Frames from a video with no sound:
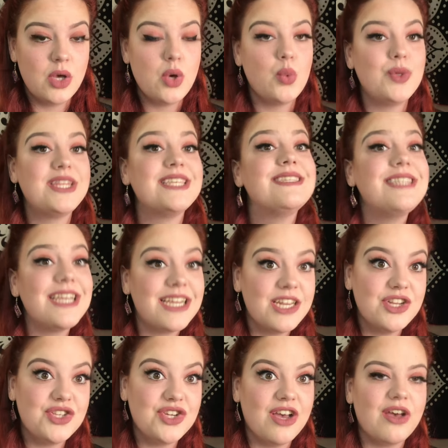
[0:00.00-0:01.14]
with a
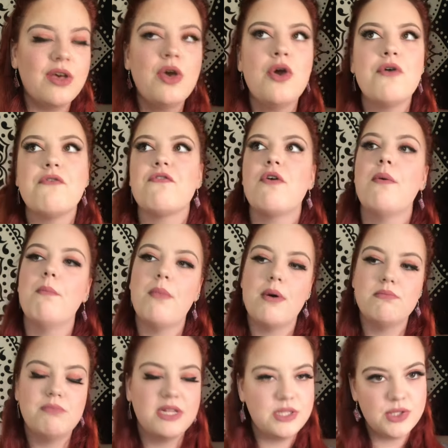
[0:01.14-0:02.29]
signature from
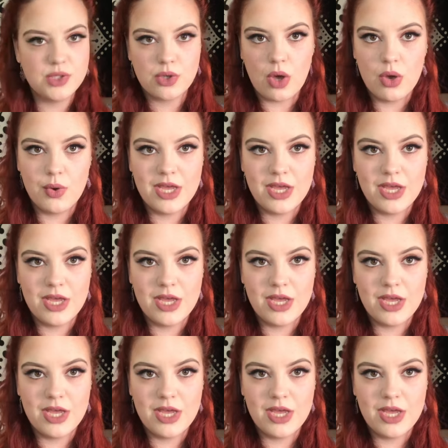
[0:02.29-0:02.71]
months ago.